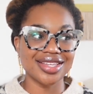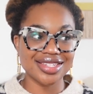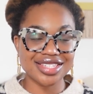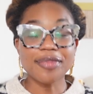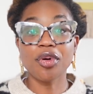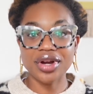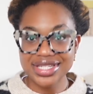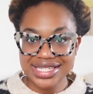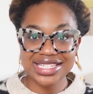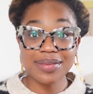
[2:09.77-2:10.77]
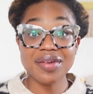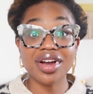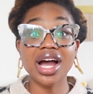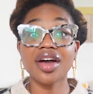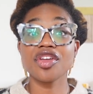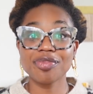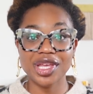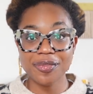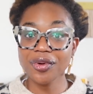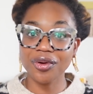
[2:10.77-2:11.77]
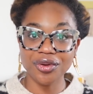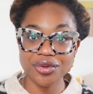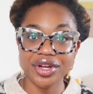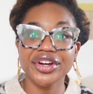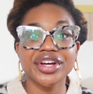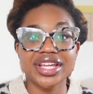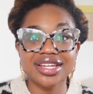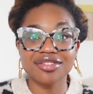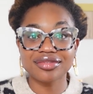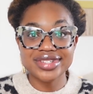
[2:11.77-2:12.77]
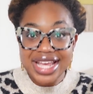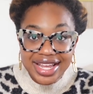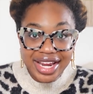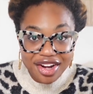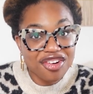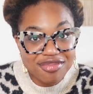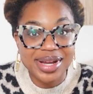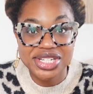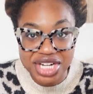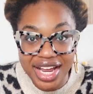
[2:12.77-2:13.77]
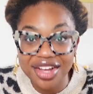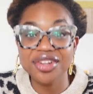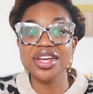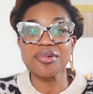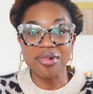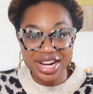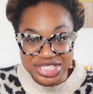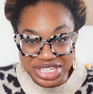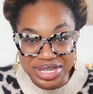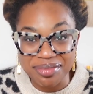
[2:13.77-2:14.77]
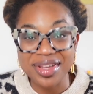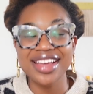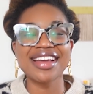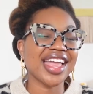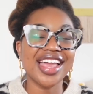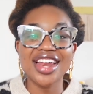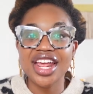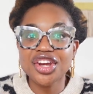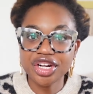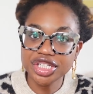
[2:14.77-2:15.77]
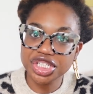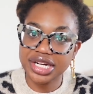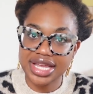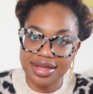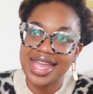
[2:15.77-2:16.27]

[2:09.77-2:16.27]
support system of other people who could take care of my child and watch him and nurture him.